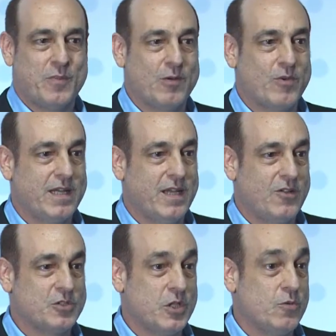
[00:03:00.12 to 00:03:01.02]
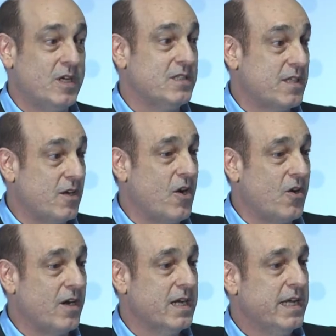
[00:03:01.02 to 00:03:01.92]
by radiology, the ones that
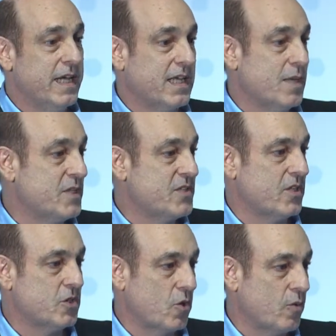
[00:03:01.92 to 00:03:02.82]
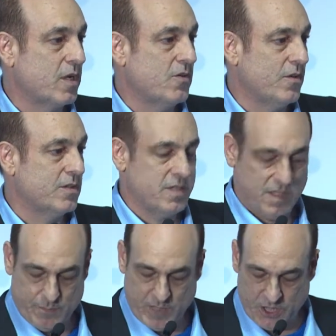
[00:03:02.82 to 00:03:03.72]
are, it can be such a
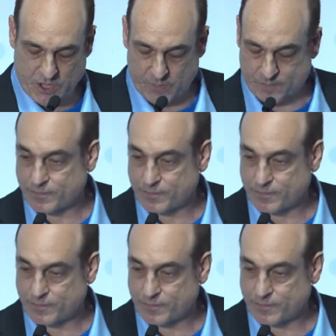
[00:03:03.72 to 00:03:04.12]
critical issue.